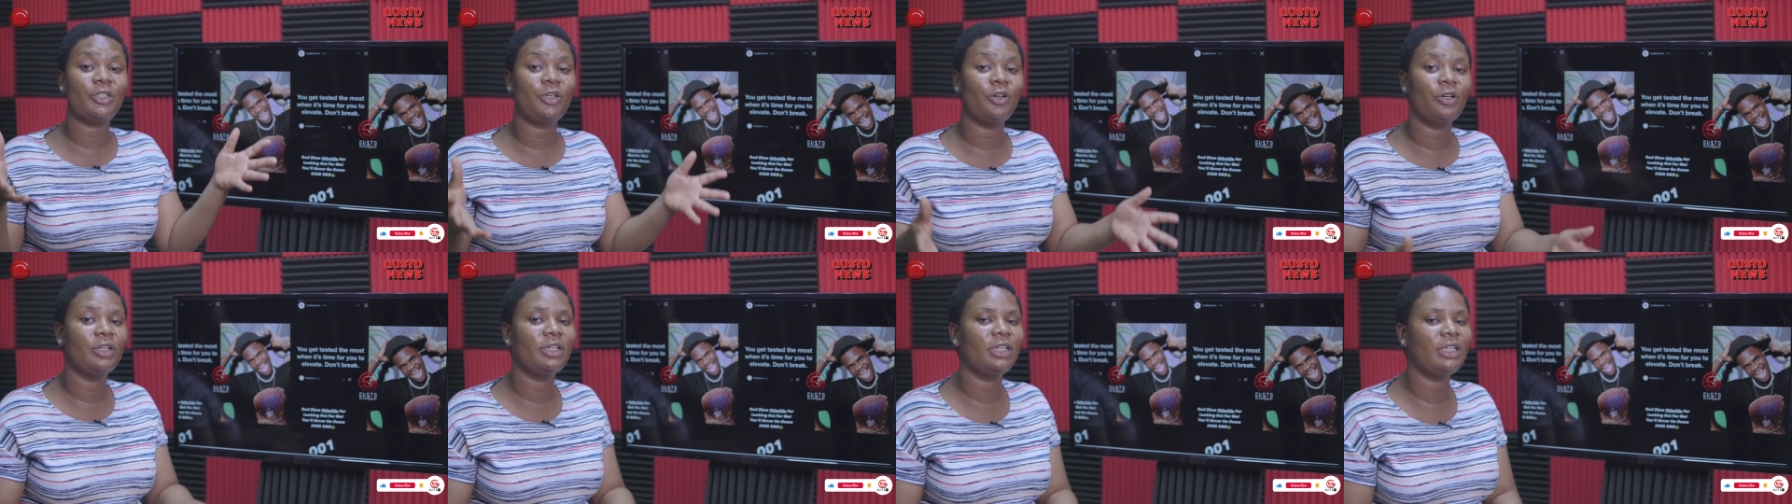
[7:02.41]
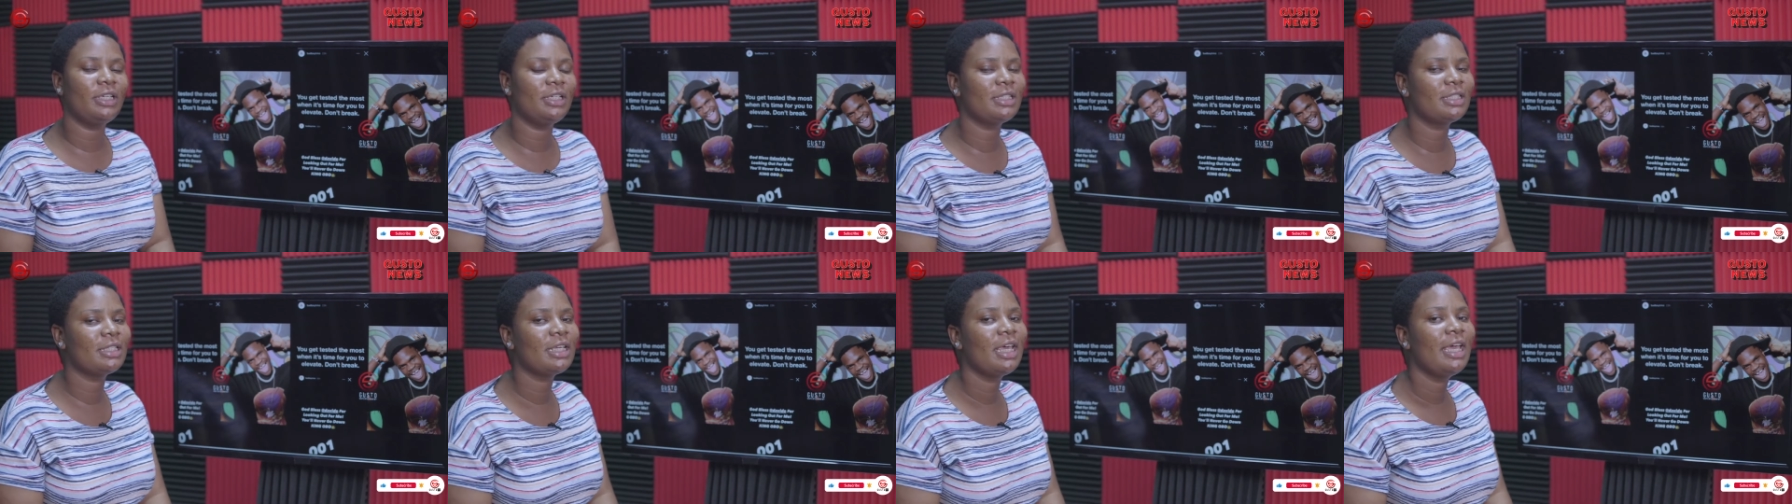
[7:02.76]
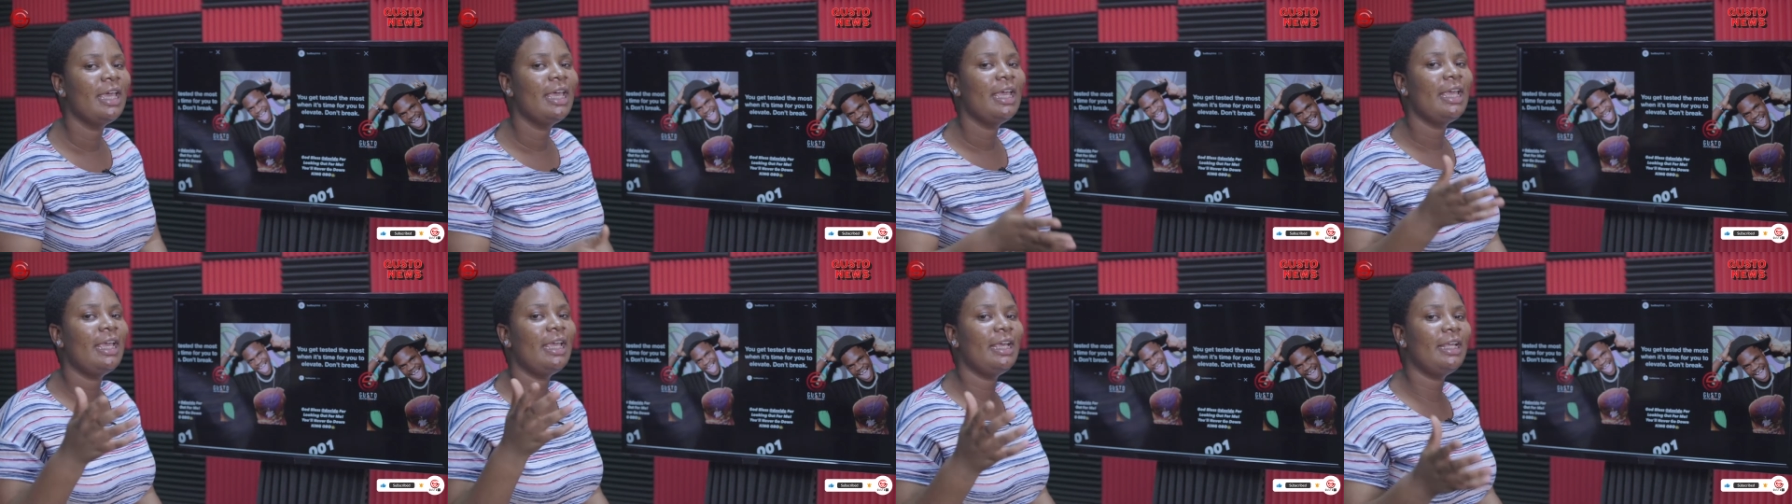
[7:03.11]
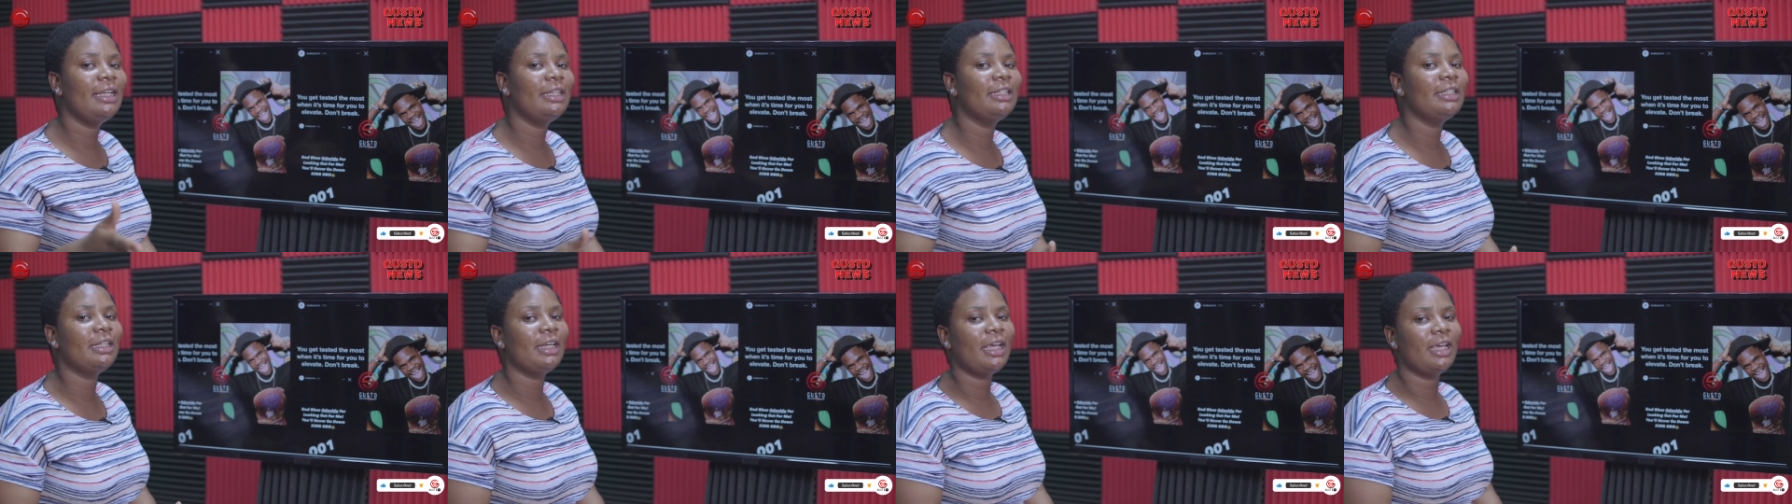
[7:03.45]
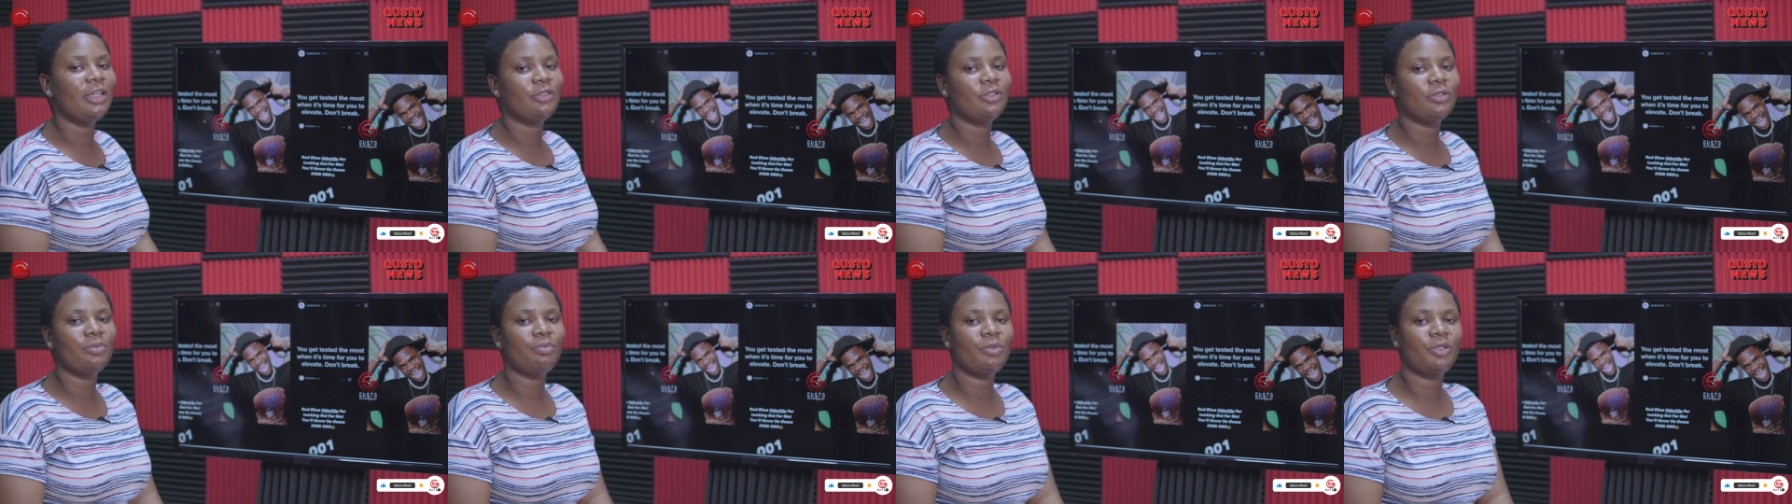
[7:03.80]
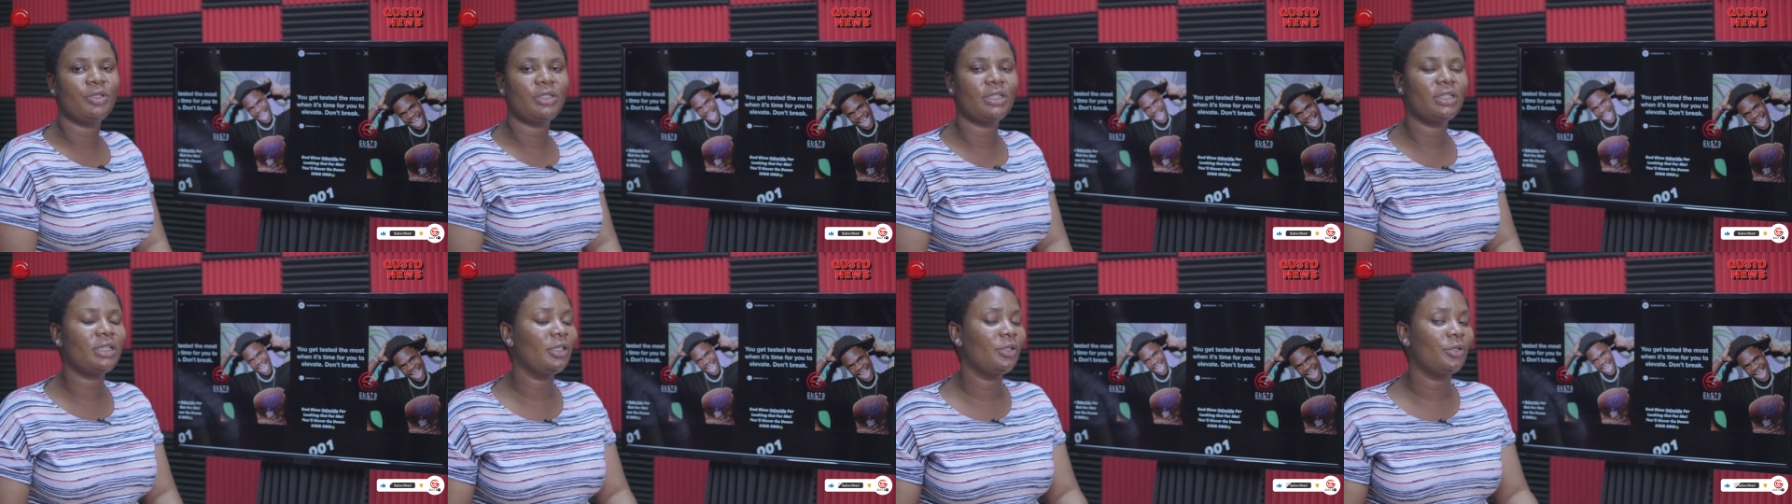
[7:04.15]
youngins in the Nigerian
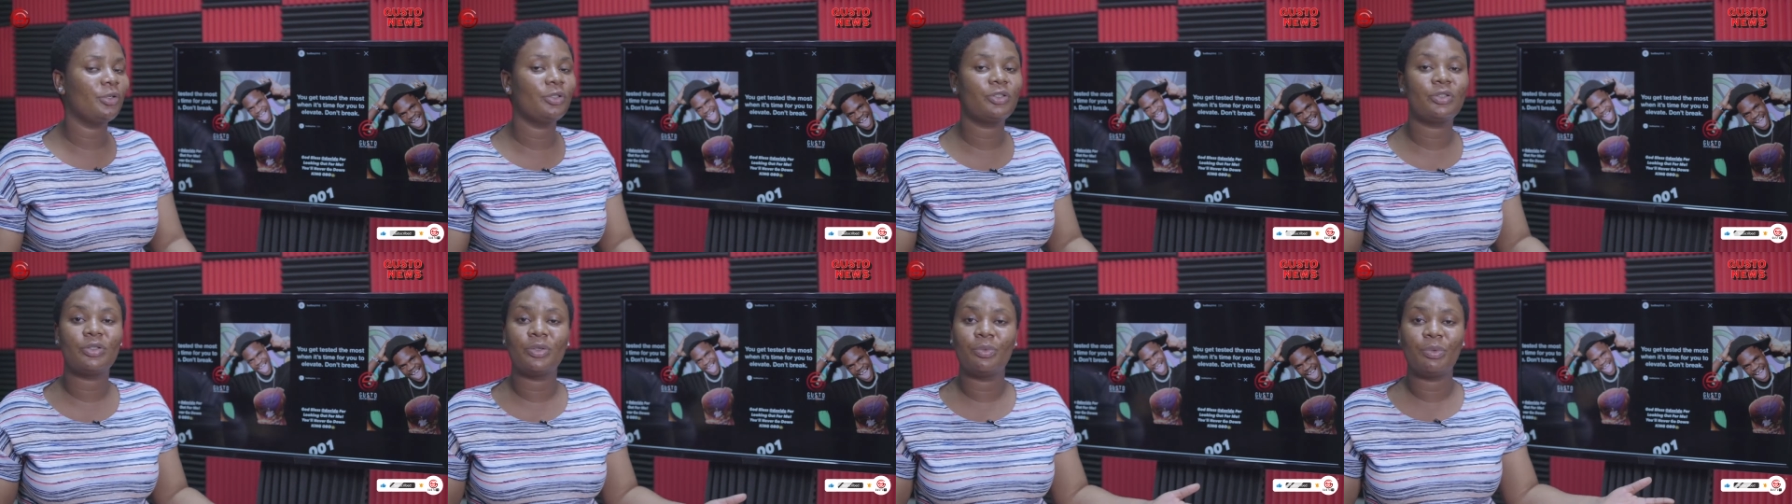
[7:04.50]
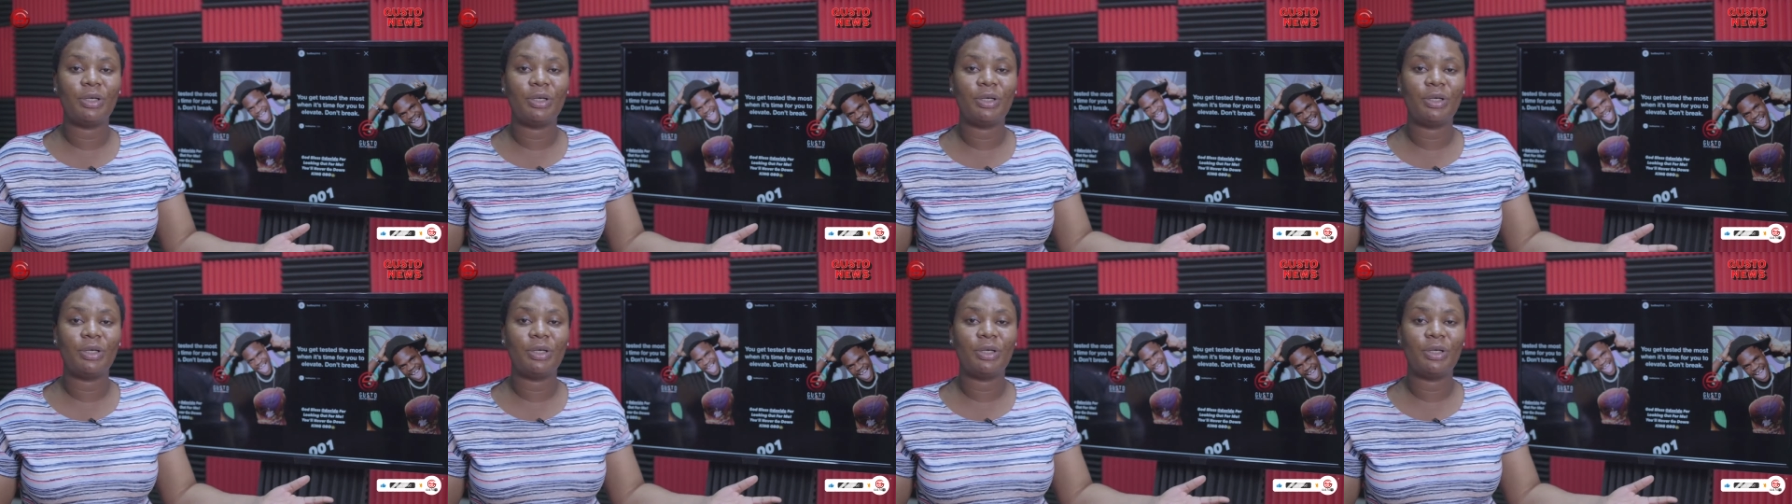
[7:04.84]
music industry,